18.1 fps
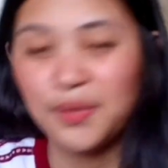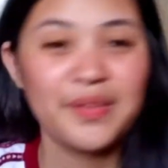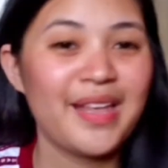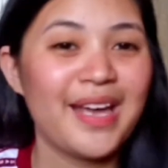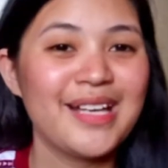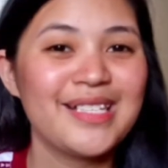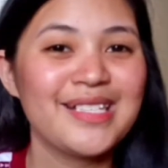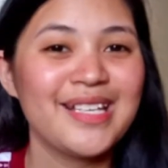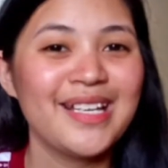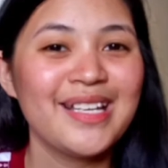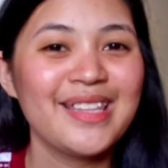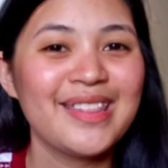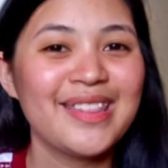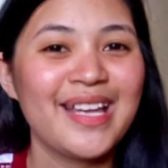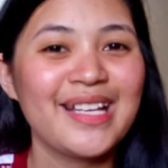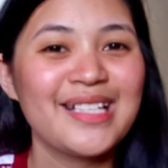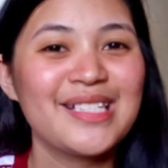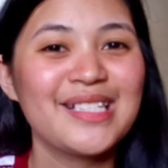So, that's
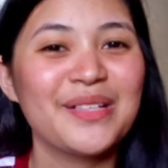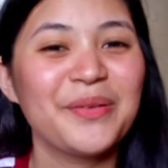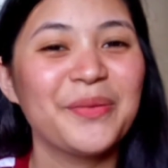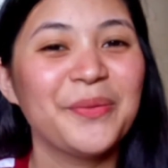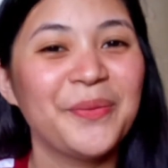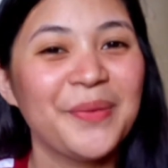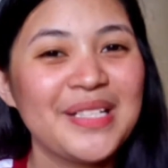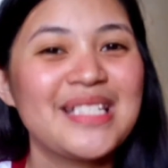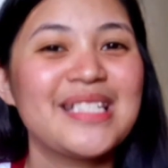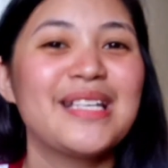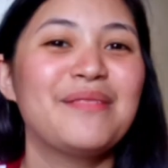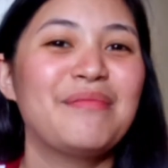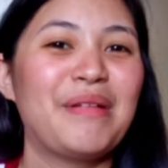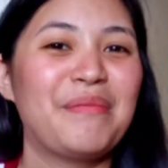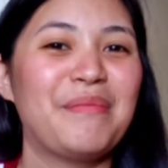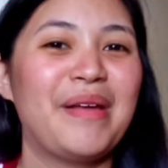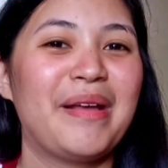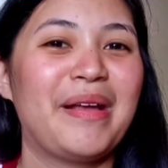it. That's what's
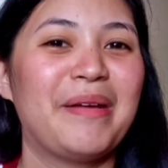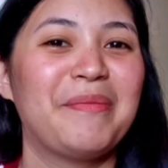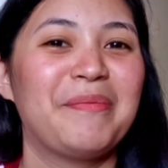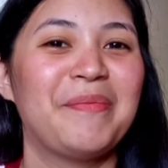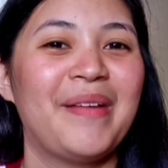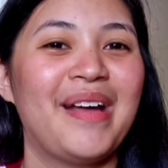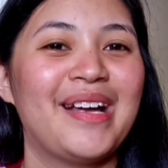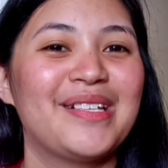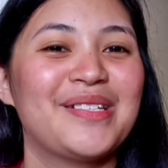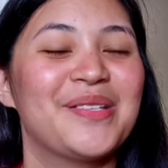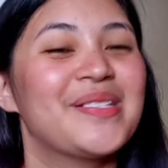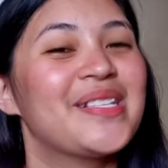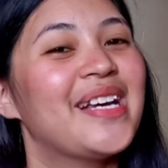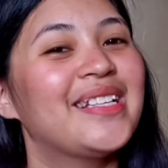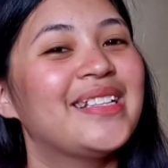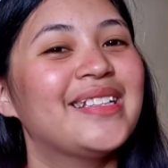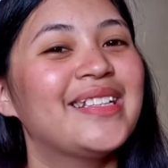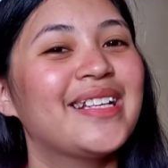in my makeup bag.
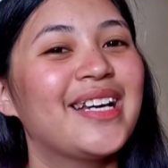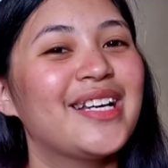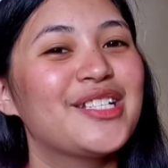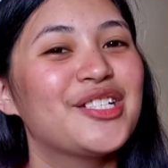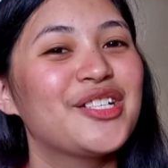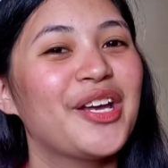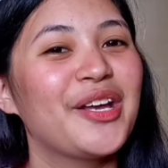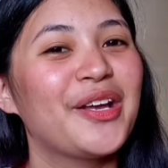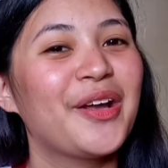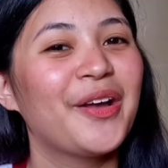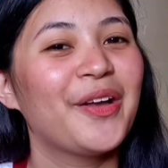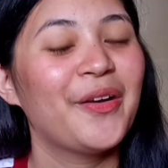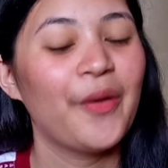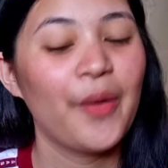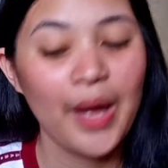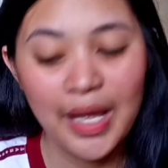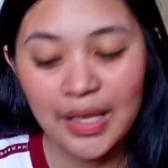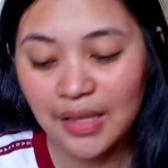So, sana nag-enjoy
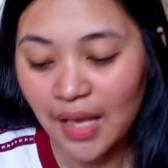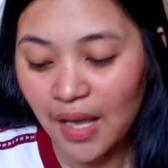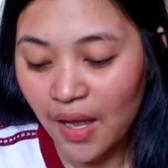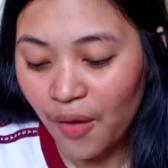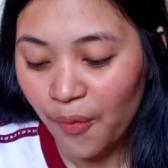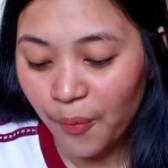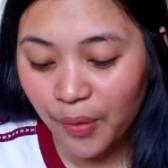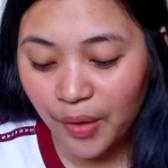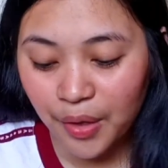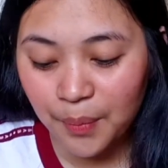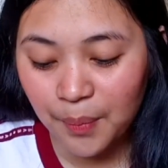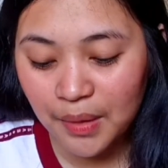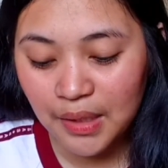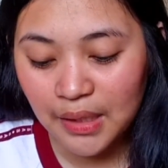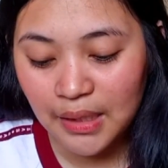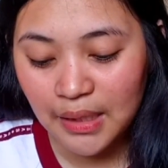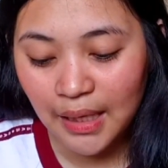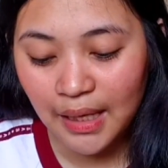kayo. And huwag kayo
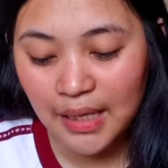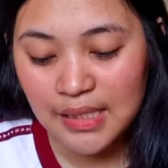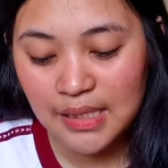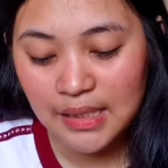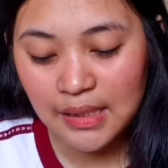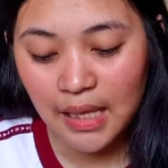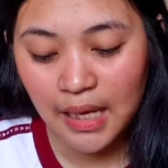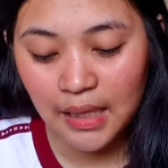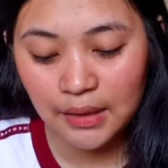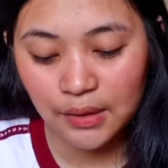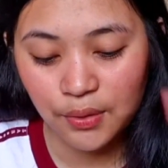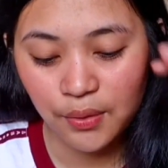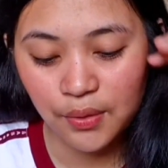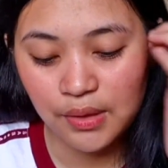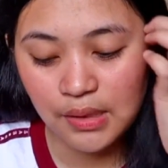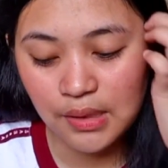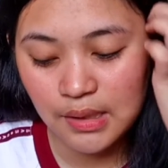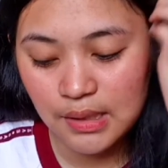mag-alala kasi lahat
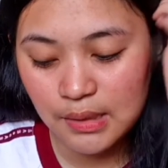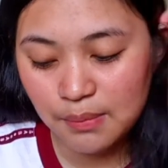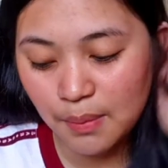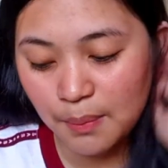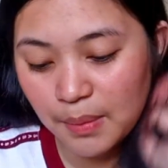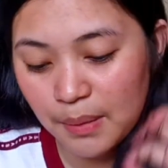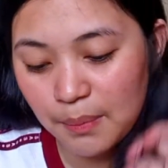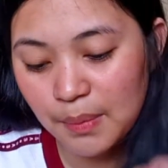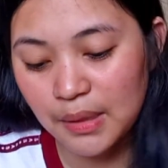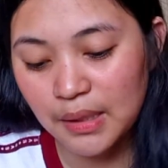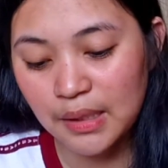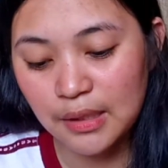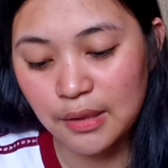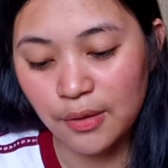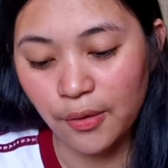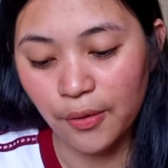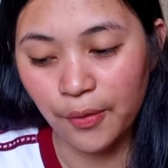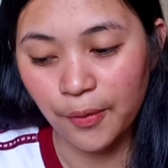to is
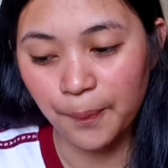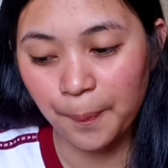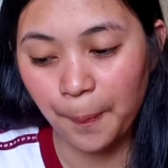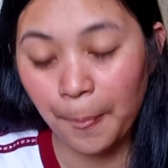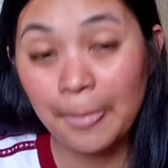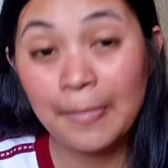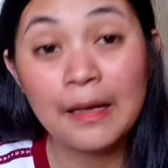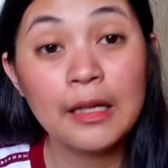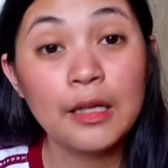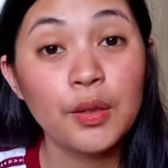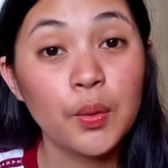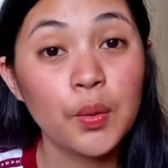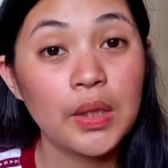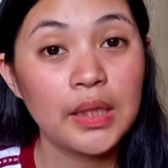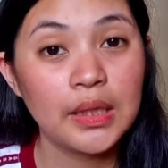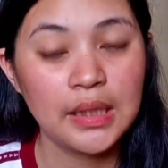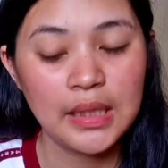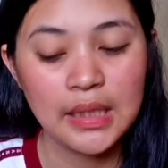mabibili nyo
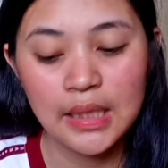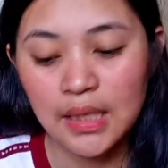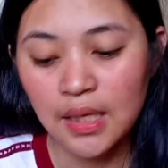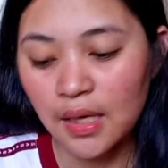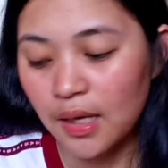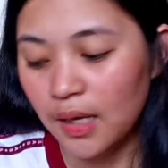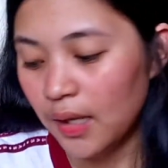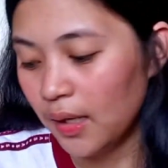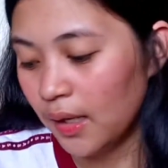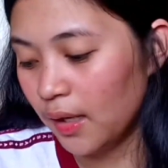locally